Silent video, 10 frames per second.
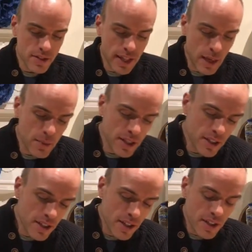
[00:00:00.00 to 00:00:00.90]
namely
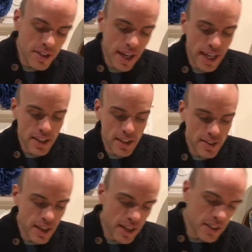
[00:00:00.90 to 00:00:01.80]
the
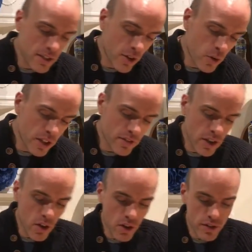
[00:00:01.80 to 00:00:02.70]
atheist and the devotee of
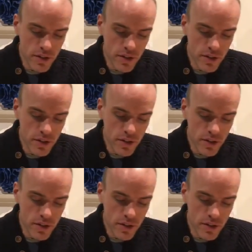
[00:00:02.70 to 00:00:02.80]
the Lord.